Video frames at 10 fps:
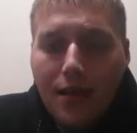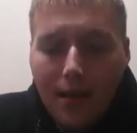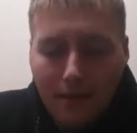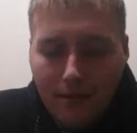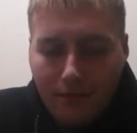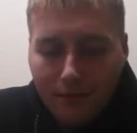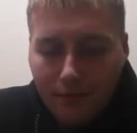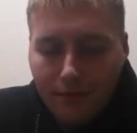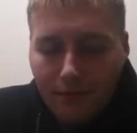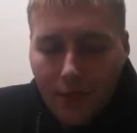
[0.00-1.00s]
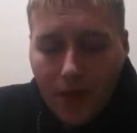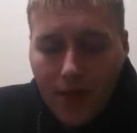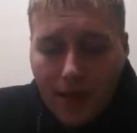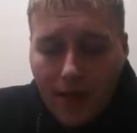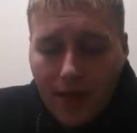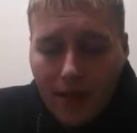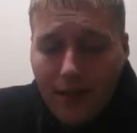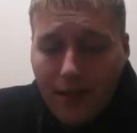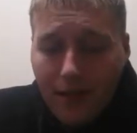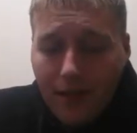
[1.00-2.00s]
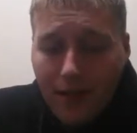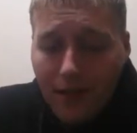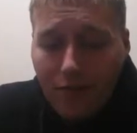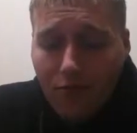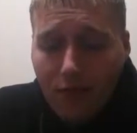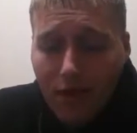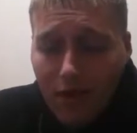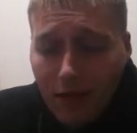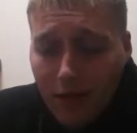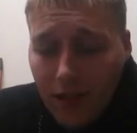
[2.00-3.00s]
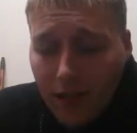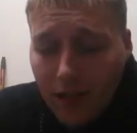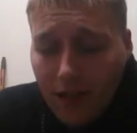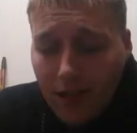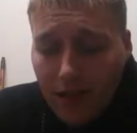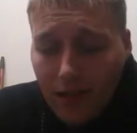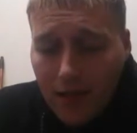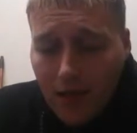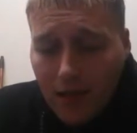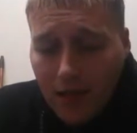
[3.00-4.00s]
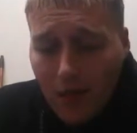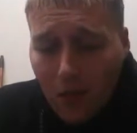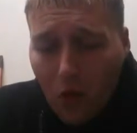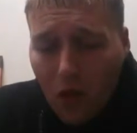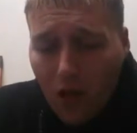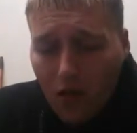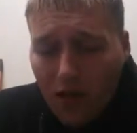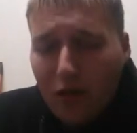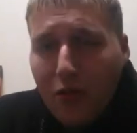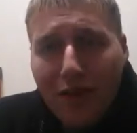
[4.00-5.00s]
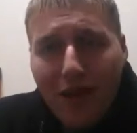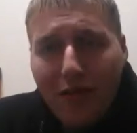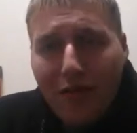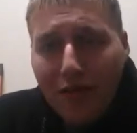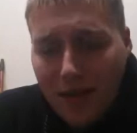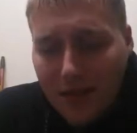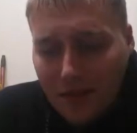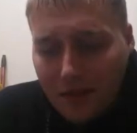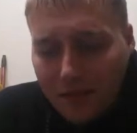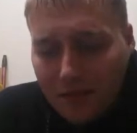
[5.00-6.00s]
Yeah, it's really nice. The one con I do have is